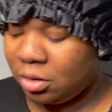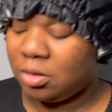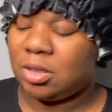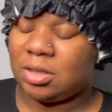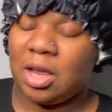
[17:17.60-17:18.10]

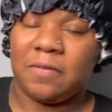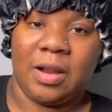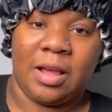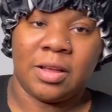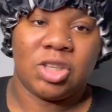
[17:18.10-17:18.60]
that? Stay over
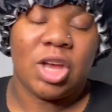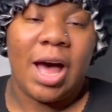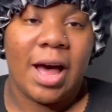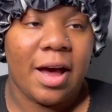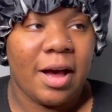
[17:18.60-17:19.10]
there. So,
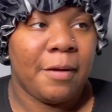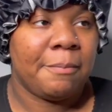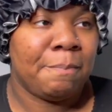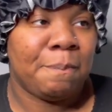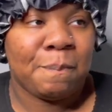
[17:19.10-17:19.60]

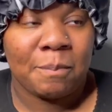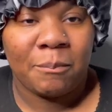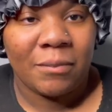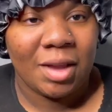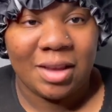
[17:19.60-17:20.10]

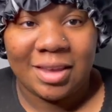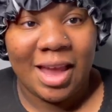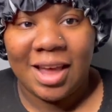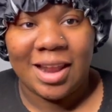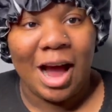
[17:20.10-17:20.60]

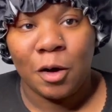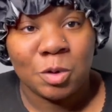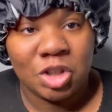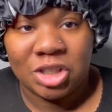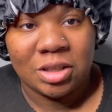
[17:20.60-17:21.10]
yeah, the house
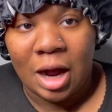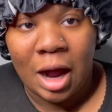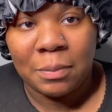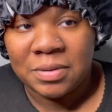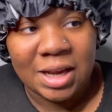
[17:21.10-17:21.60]
was just
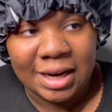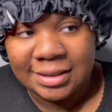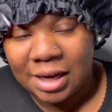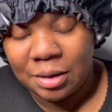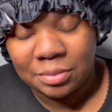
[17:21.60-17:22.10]
upside
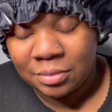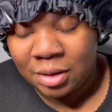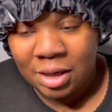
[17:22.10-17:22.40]
down.